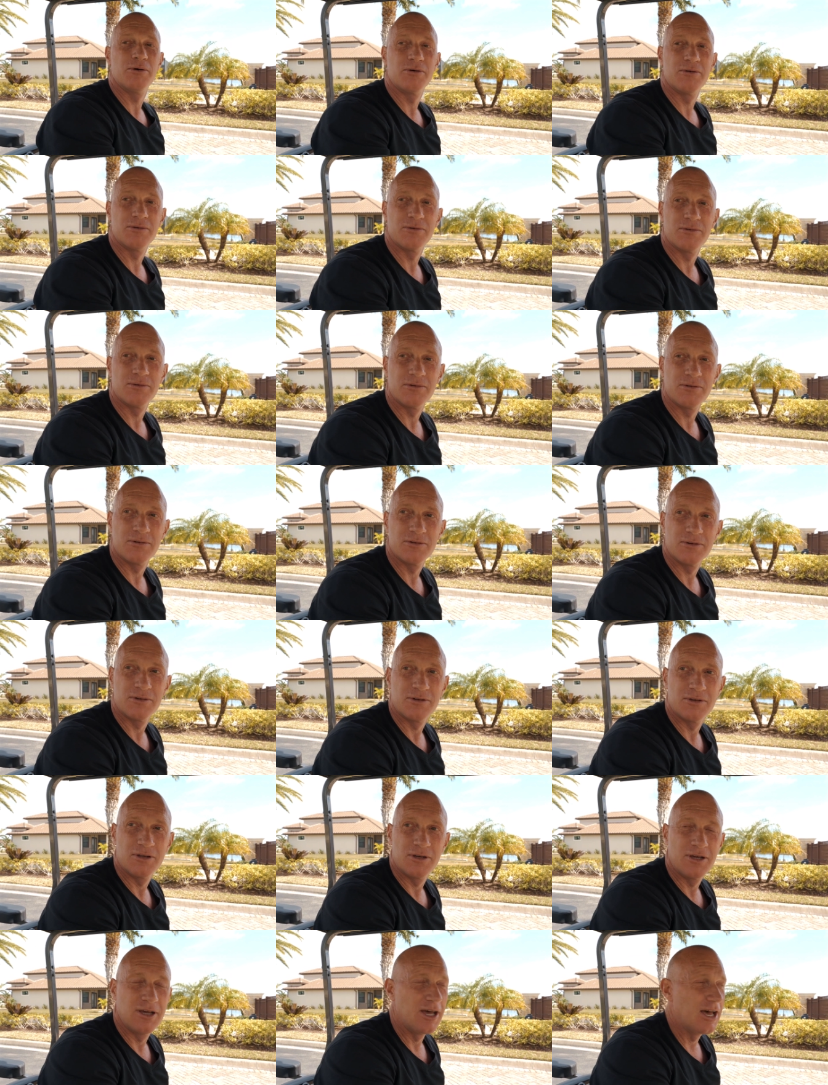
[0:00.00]
I had
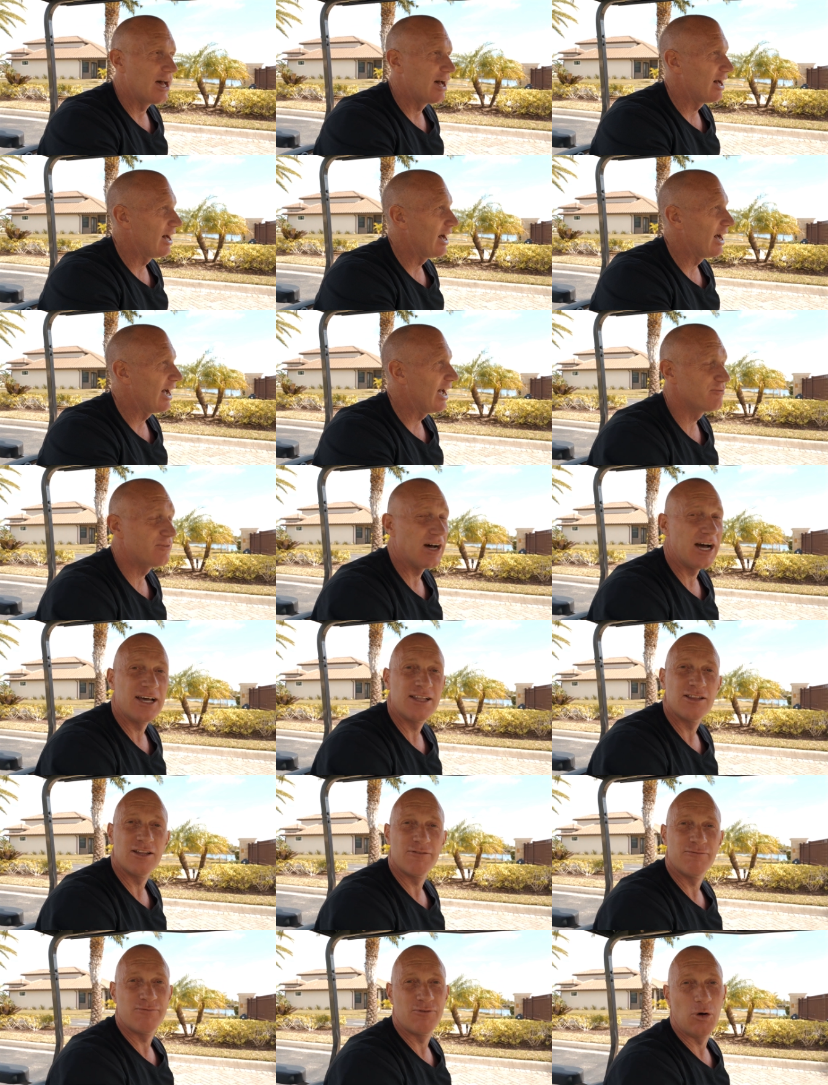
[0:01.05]
to
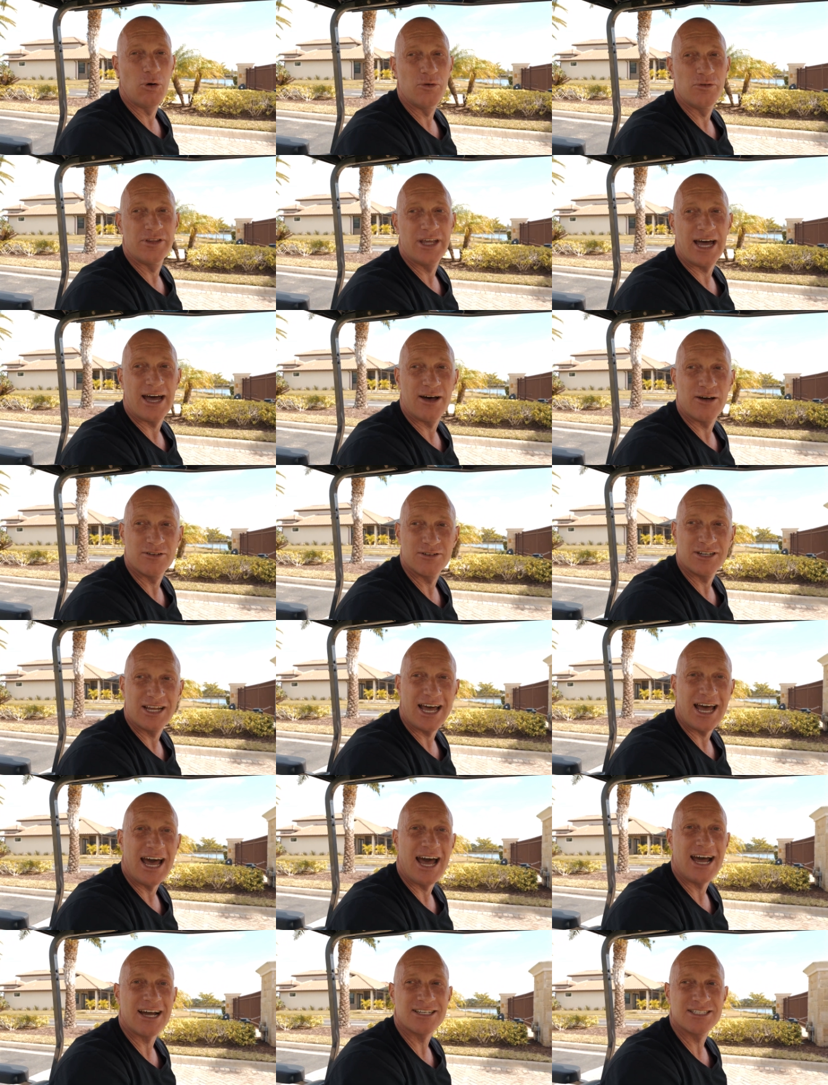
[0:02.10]
find the fold down
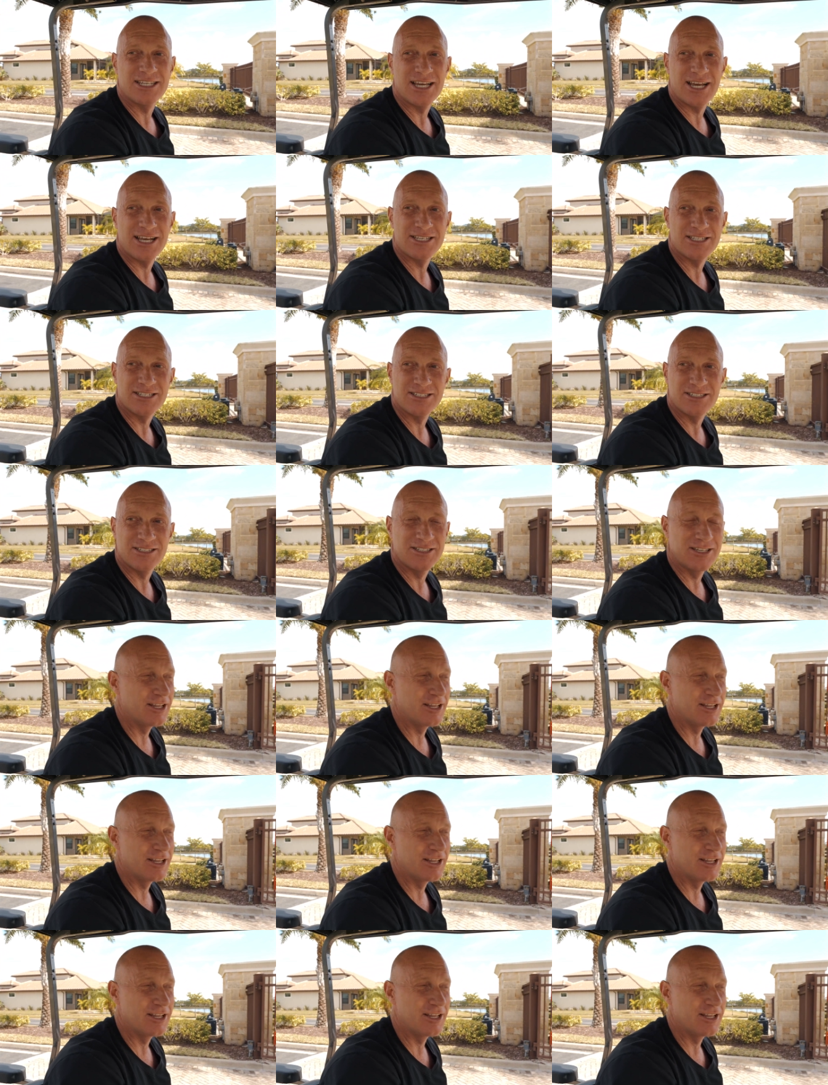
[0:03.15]
access